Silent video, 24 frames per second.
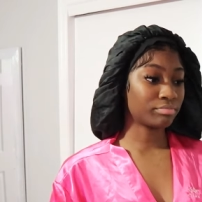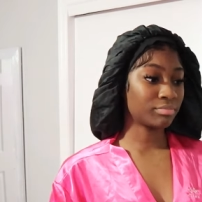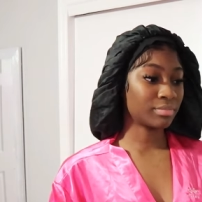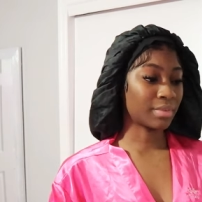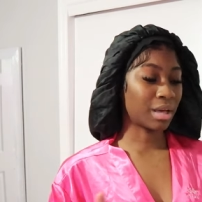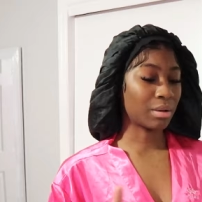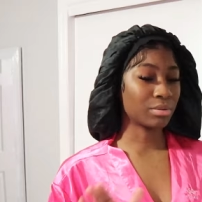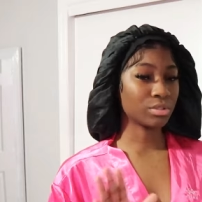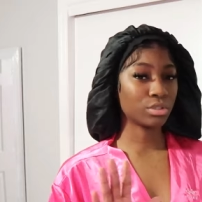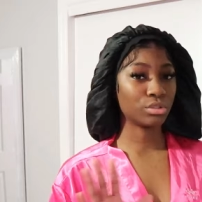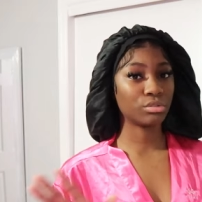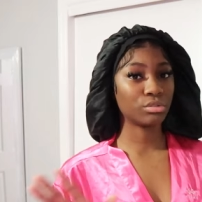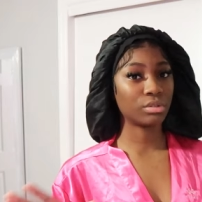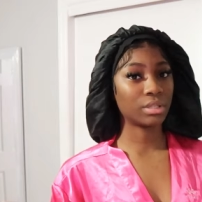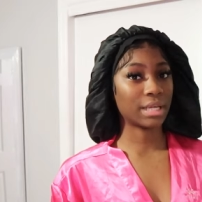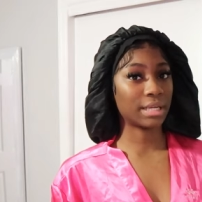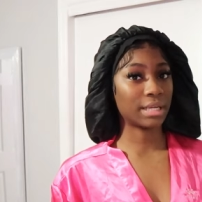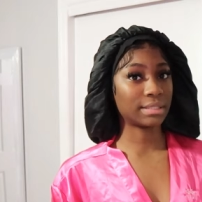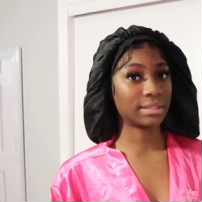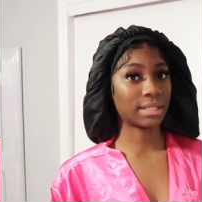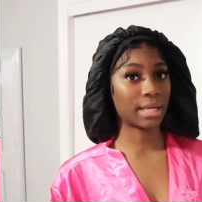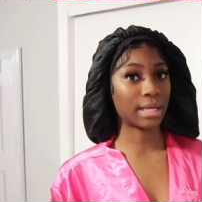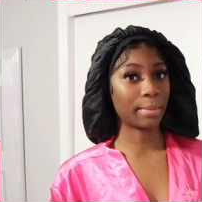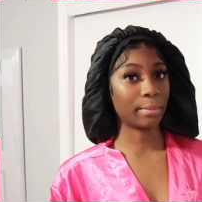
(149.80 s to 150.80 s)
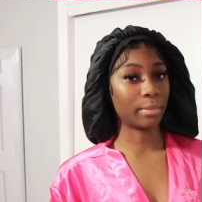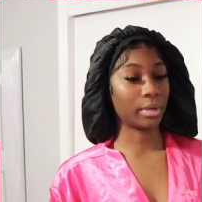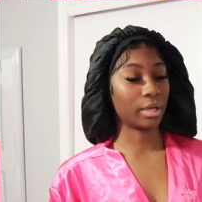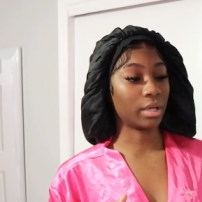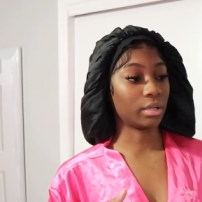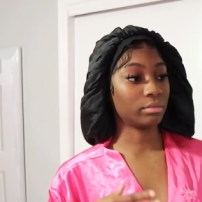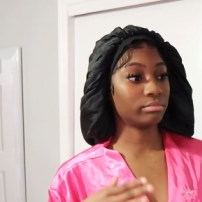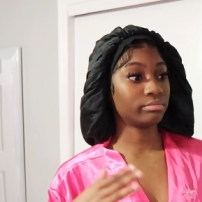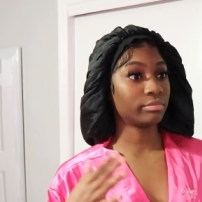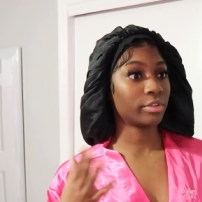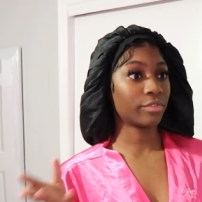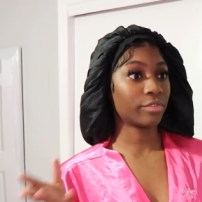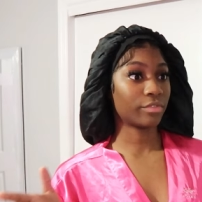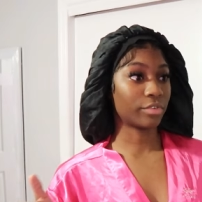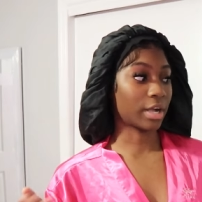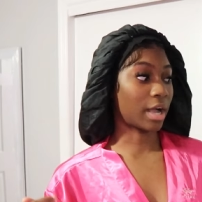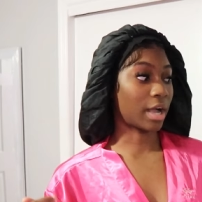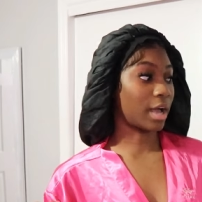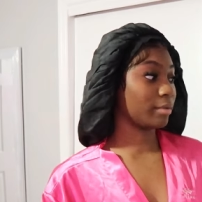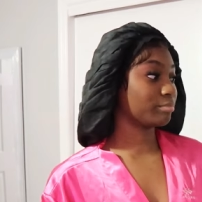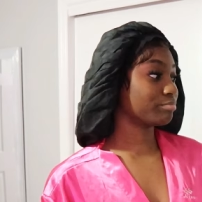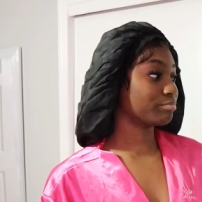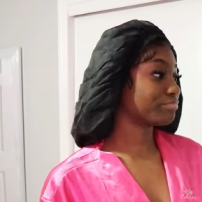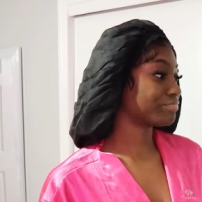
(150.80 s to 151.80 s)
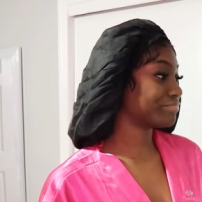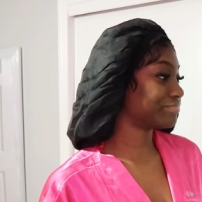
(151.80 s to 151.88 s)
I was gonna do it last night but forgot.